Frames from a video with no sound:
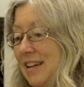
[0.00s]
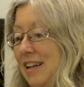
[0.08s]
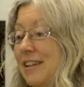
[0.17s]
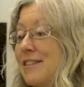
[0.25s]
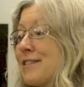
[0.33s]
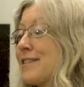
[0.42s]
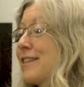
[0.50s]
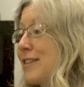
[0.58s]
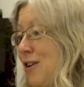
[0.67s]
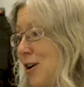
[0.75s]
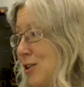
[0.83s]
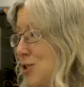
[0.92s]
innocent
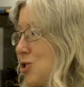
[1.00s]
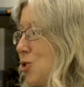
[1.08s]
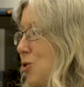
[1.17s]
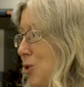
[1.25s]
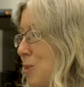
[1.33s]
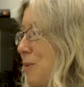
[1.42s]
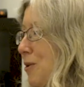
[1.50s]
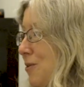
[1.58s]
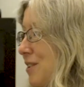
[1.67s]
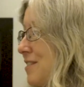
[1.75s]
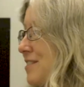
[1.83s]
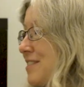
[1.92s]
kind of joke about
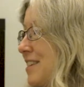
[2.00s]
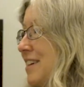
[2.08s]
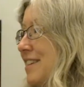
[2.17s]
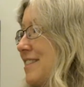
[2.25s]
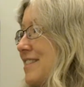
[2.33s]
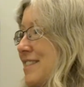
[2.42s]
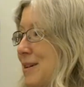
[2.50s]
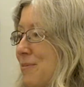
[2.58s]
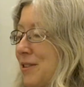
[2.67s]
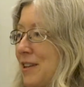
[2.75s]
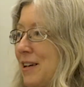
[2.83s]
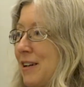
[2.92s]
his kids type
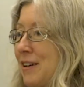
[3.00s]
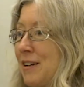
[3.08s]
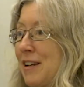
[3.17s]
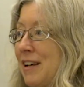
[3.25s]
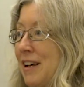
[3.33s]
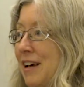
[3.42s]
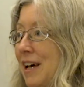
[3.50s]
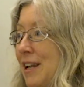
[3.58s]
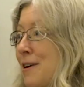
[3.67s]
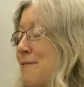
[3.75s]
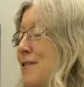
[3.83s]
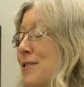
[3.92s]
of thing, and
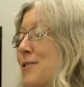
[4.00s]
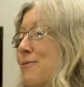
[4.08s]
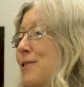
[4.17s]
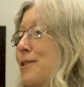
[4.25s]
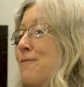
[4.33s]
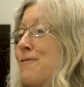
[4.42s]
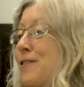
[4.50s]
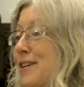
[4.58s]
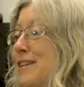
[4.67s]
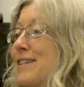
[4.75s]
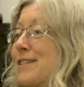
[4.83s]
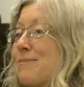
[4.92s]
I found it really
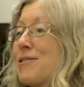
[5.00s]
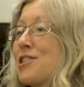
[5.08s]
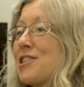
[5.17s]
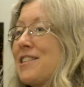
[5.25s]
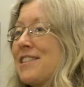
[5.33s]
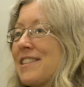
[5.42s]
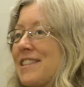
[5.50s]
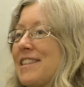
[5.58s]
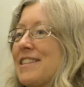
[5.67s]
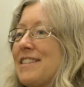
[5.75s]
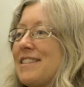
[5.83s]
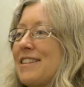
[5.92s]
funny, especially
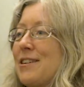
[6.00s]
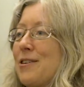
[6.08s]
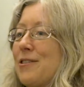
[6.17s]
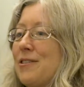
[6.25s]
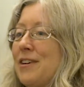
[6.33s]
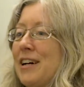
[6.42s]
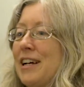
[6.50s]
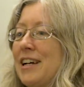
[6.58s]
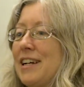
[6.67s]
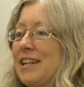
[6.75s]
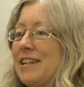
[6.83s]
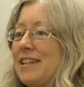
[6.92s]
since
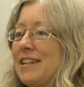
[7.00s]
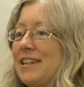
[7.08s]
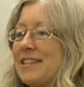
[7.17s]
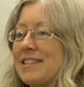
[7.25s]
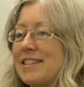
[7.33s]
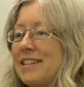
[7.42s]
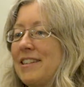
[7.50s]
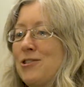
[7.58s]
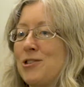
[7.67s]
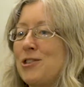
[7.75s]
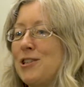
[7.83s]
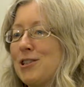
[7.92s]
it's like you
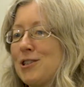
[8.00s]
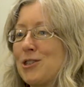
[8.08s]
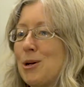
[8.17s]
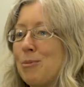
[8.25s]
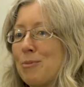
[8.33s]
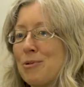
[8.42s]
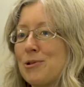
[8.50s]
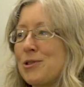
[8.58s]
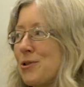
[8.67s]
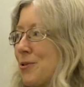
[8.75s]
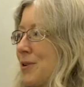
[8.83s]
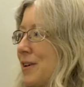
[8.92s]
see his double
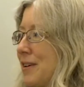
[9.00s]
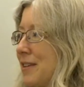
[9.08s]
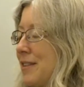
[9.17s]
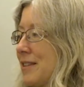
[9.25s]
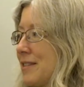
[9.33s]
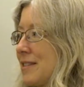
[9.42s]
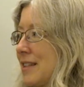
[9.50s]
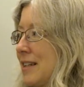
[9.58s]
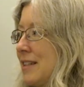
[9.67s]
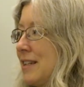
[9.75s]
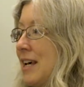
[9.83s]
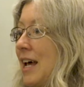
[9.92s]
persona in this,
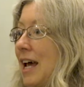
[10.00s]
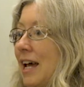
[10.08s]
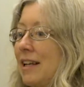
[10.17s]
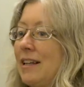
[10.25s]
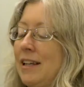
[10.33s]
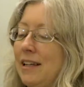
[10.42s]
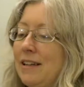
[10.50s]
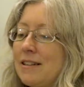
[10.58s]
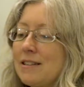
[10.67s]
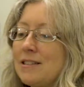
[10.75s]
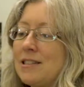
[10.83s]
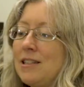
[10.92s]
and he
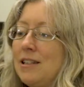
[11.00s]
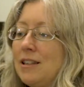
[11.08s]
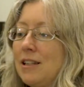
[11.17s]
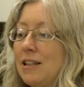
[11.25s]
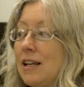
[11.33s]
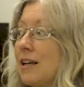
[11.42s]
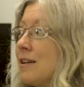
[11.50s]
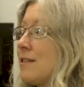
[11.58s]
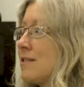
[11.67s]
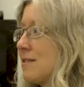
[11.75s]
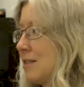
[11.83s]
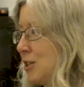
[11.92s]
can see the
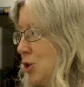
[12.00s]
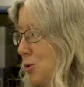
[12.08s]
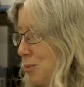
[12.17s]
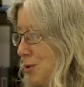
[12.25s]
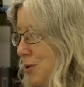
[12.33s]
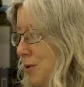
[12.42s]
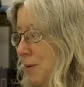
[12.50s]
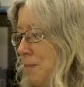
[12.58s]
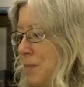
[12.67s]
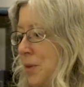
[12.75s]
innocent humor